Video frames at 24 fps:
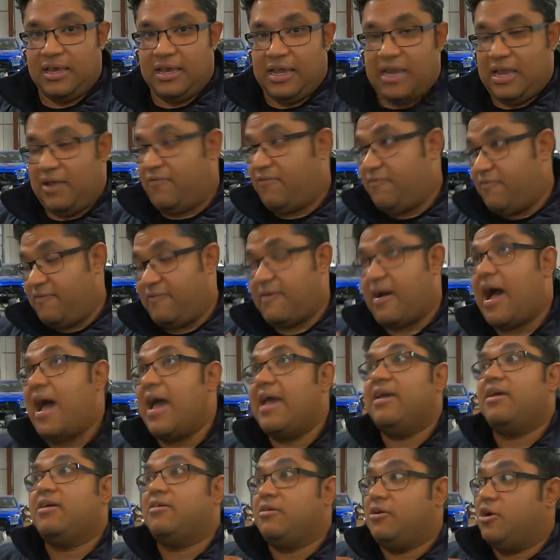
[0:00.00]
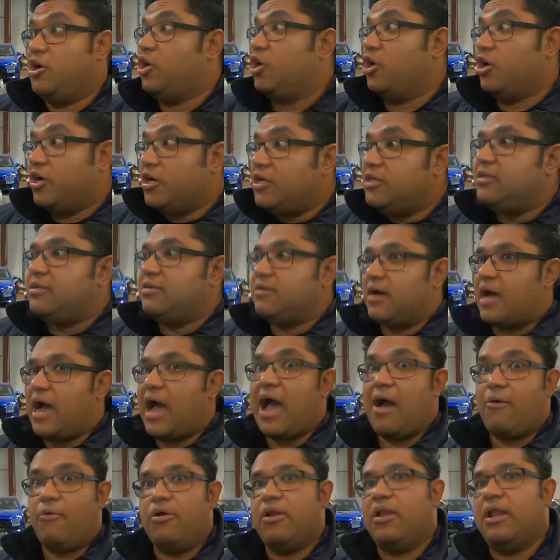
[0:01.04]
If I could,
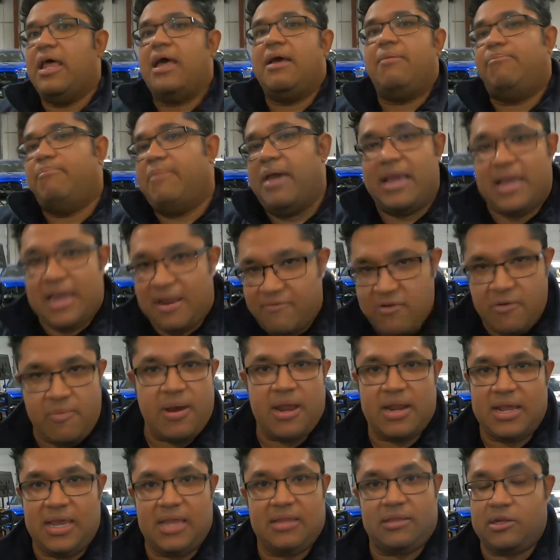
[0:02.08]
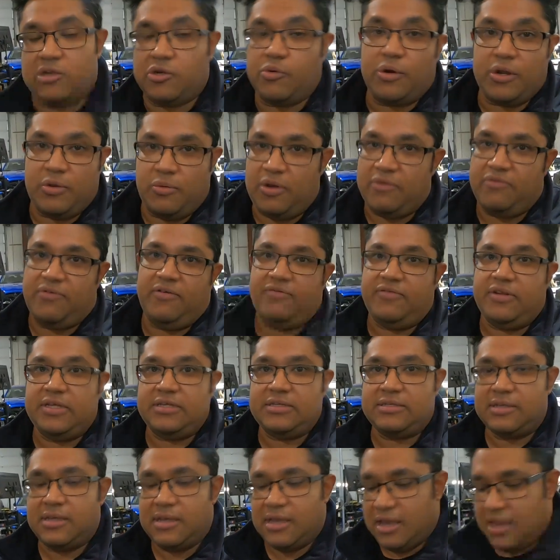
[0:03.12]
I would make everybody get the
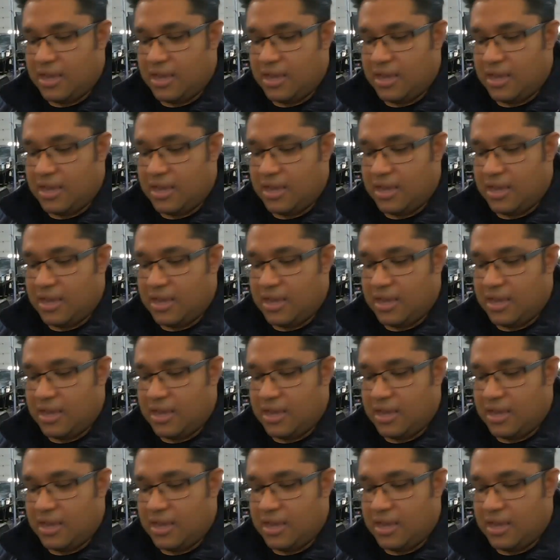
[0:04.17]
2150s.